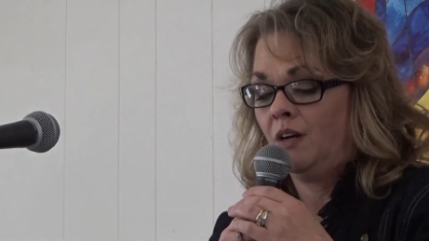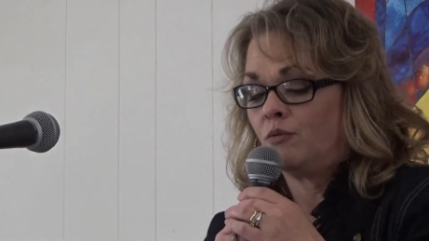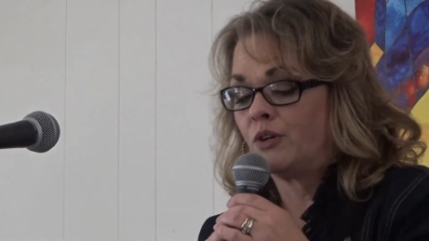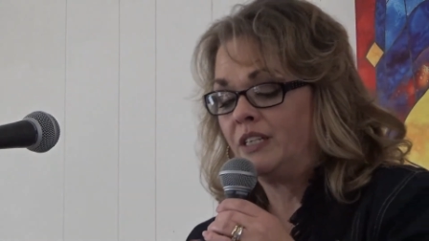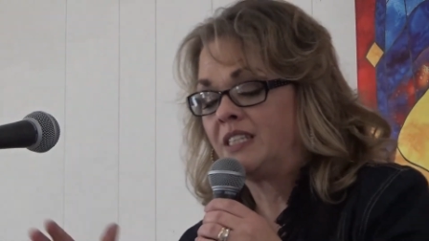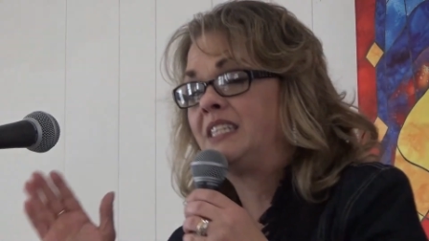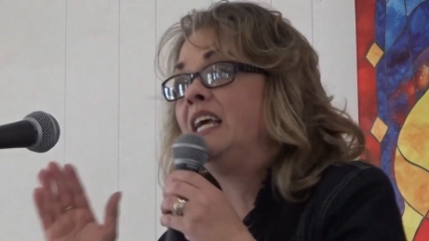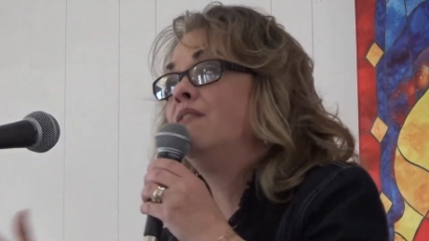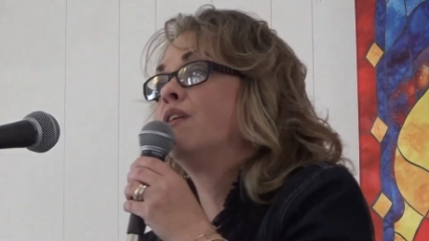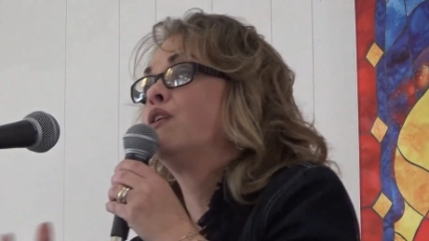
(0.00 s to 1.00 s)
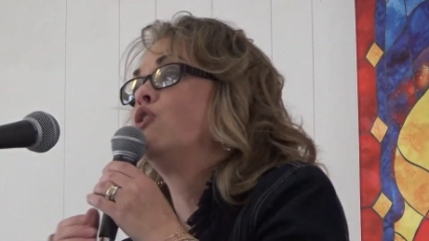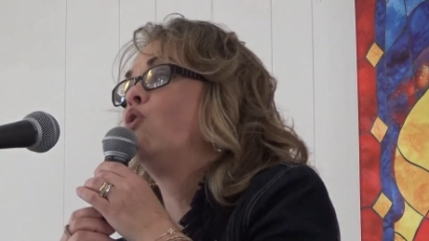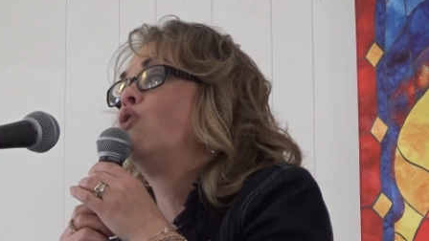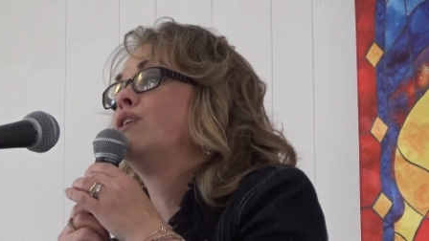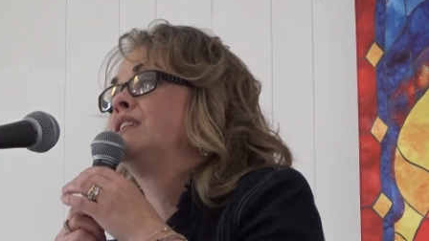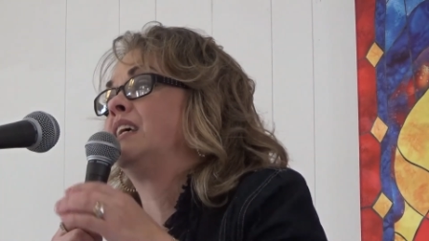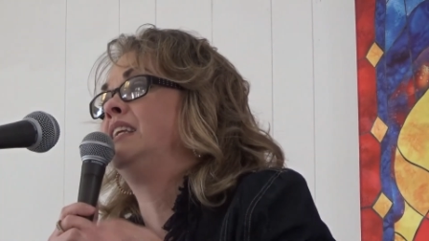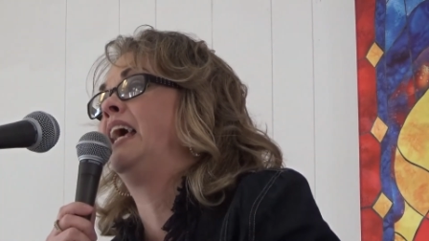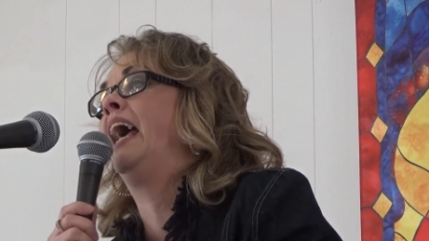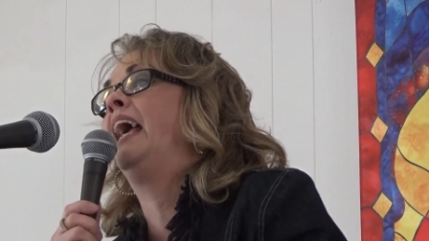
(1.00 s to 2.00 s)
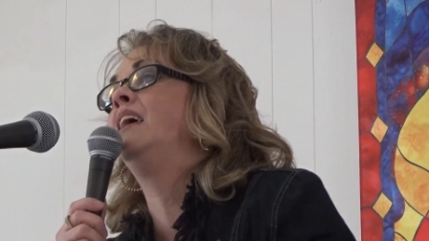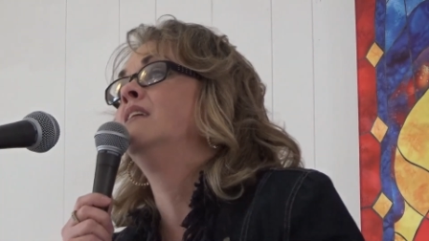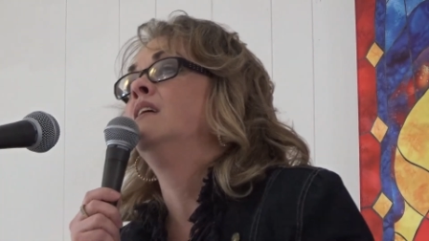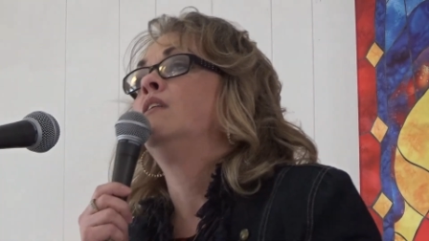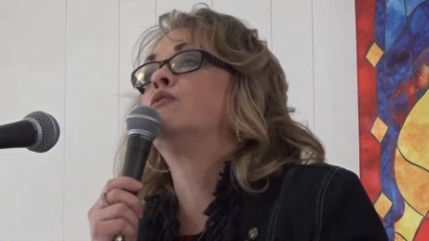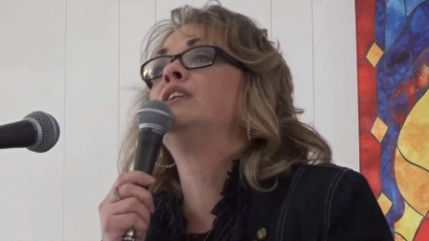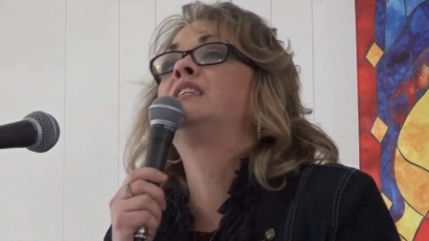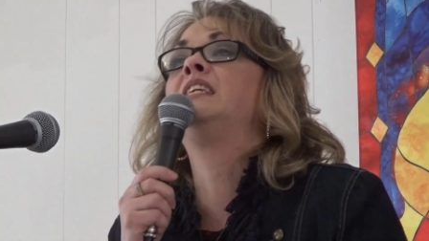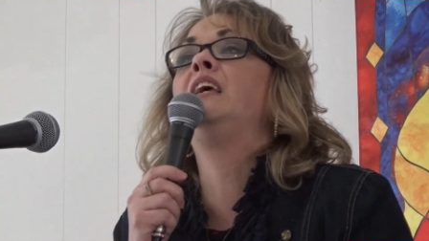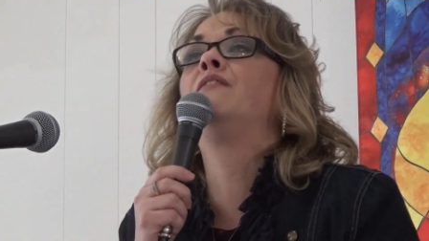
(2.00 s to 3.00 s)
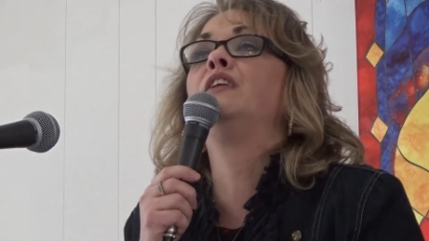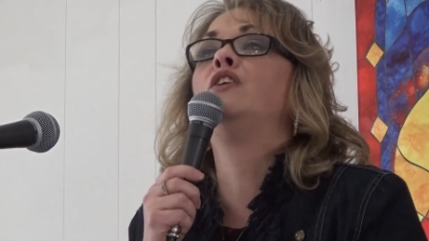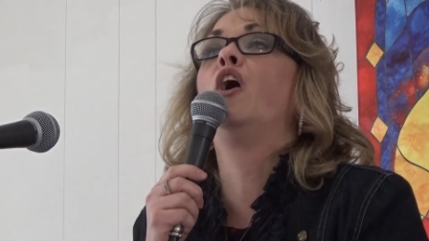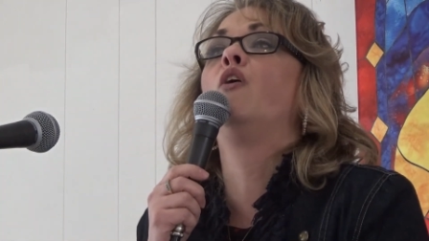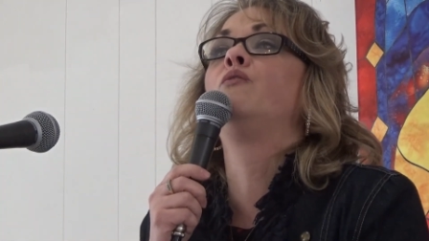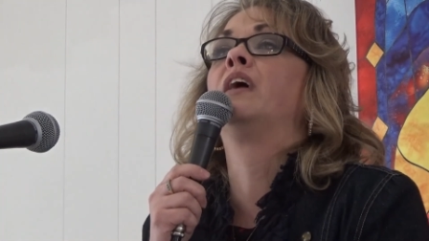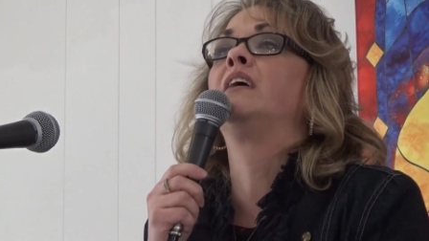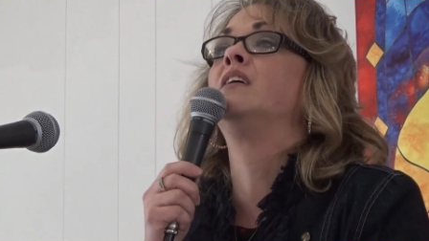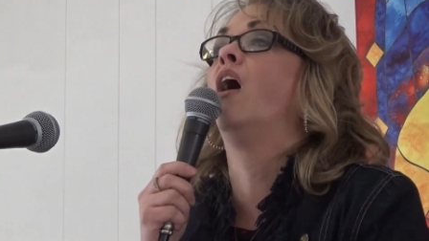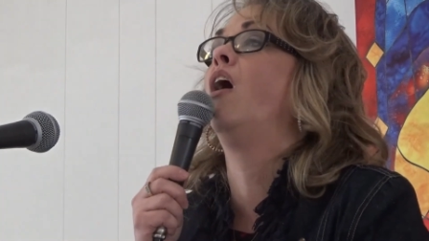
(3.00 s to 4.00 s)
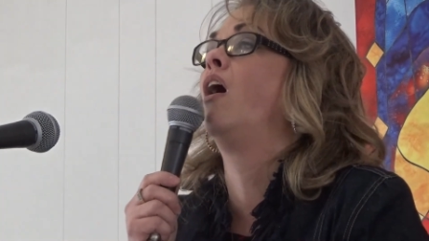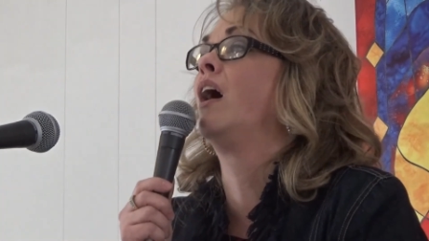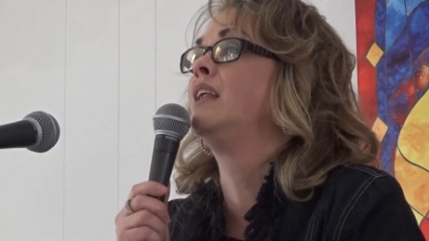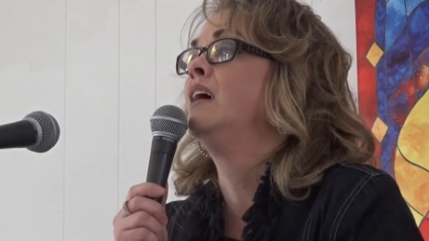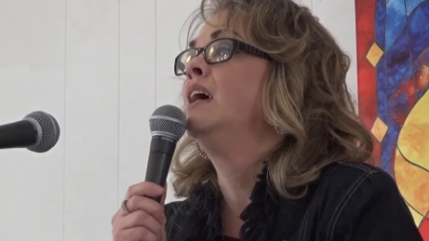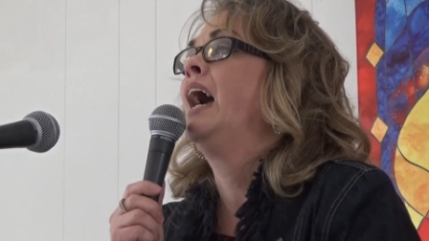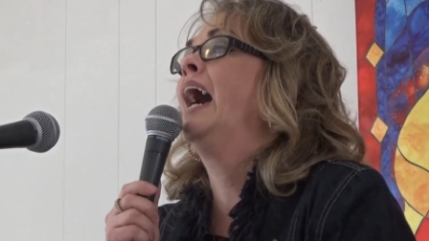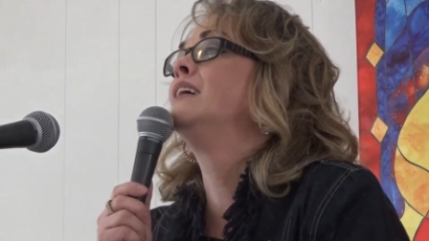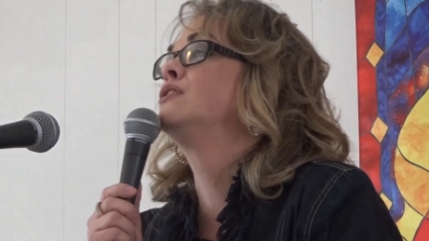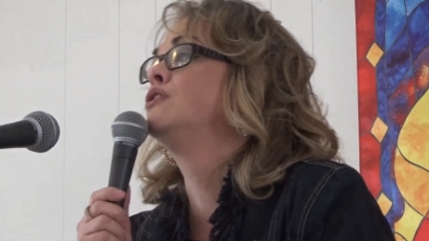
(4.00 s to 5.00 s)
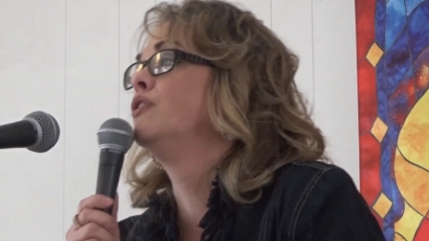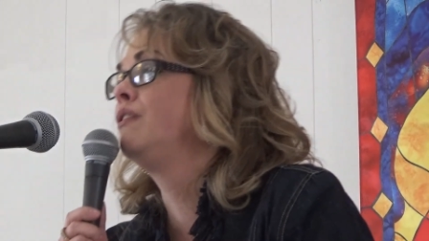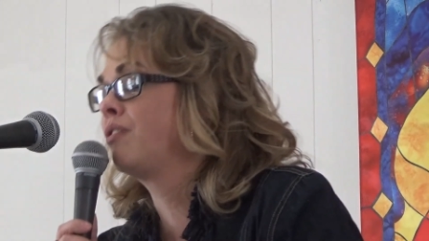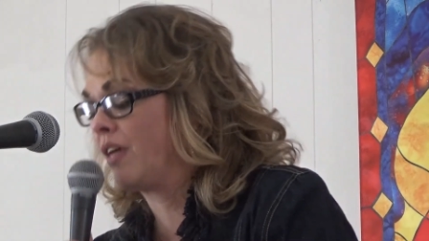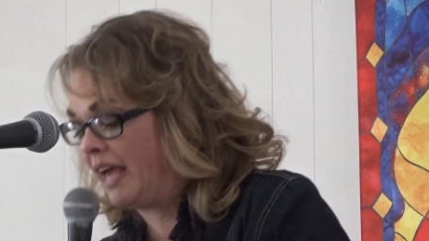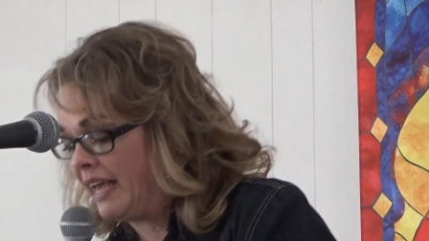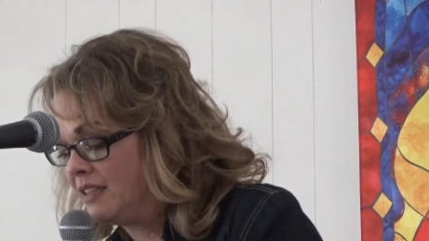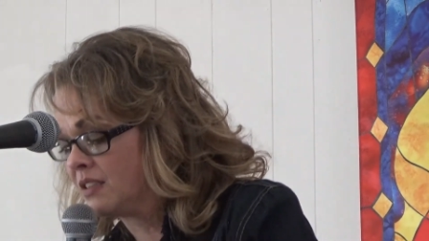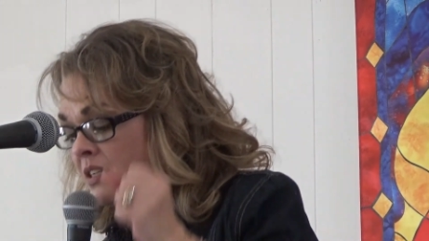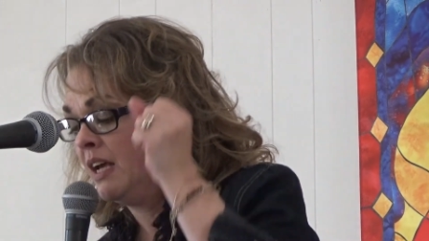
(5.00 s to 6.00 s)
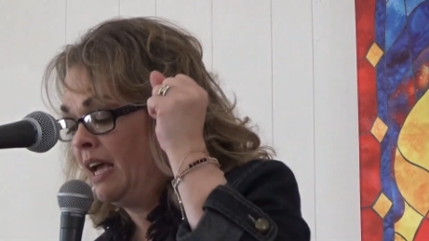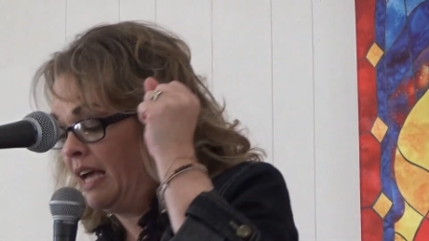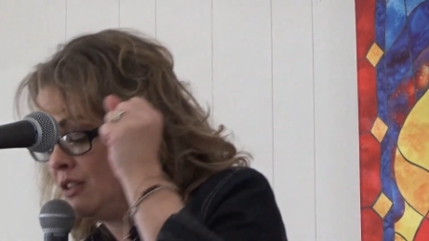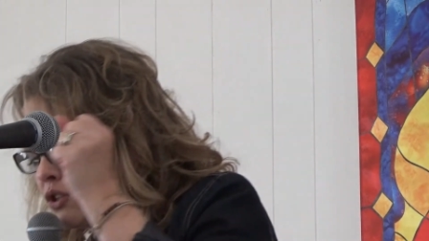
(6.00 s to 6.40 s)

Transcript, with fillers: Receive of the Lord today. Receive and know that God has good things in